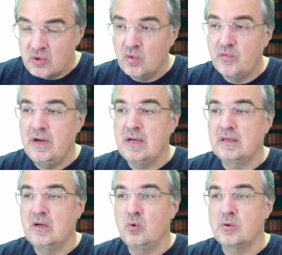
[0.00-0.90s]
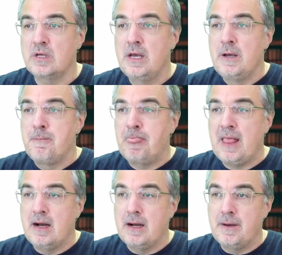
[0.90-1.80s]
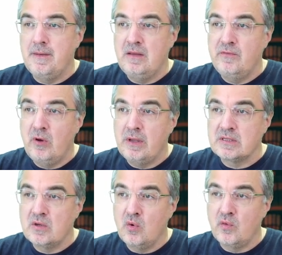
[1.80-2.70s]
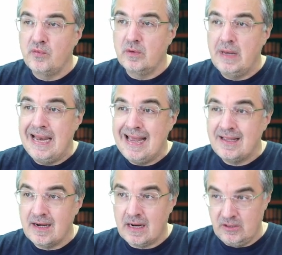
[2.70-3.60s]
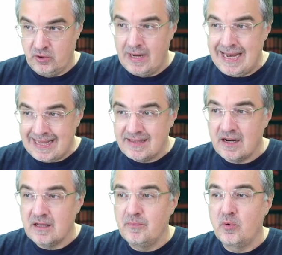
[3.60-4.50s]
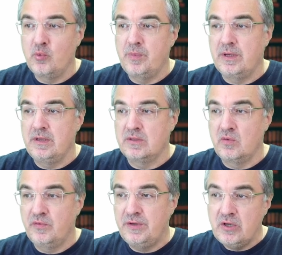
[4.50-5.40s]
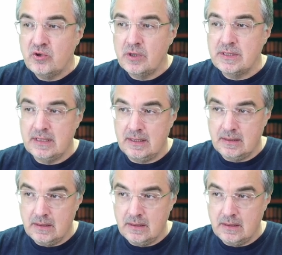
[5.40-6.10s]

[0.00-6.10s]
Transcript: of electrodes, influence of electrical properties of tissues, and